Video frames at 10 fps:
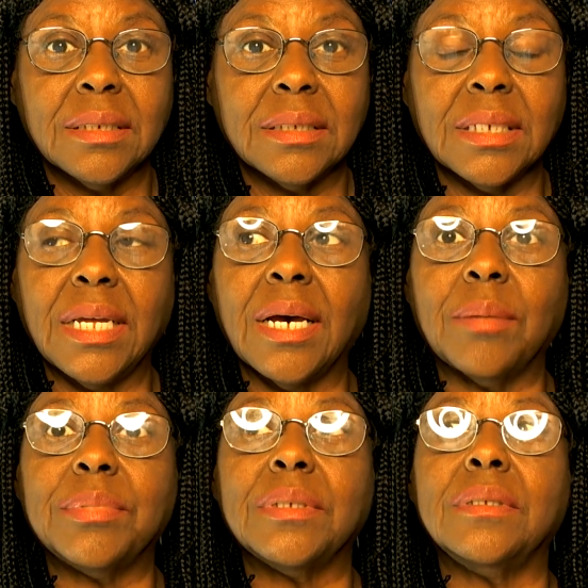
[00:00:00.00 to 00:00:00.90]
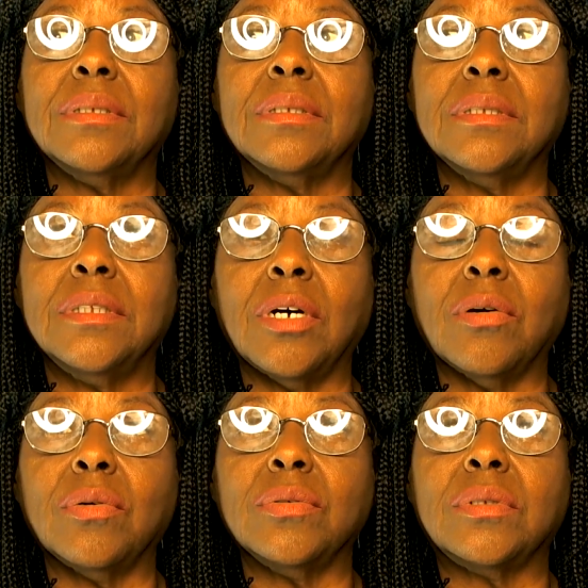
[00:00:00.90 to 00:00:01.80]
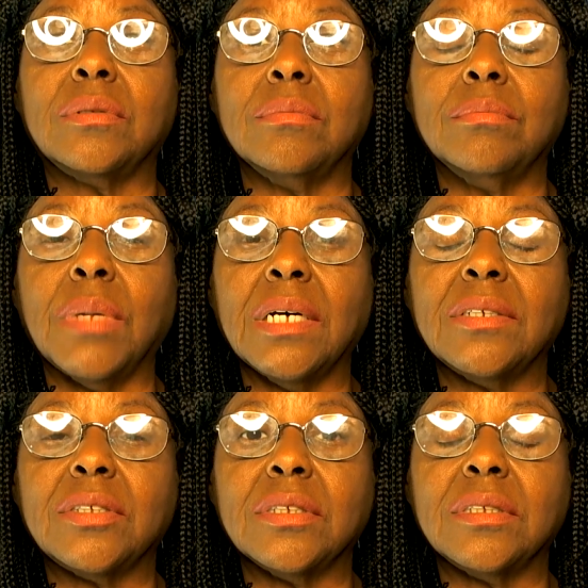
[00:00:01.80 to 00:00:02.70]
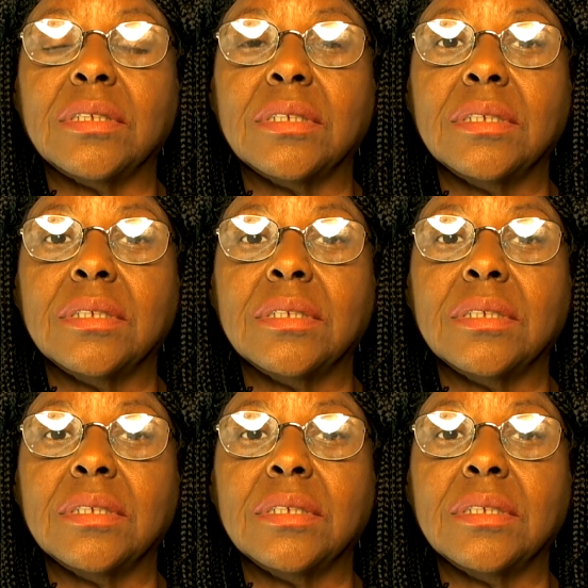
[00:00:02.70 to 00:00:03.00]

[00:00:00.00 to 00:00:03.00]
to help those muscles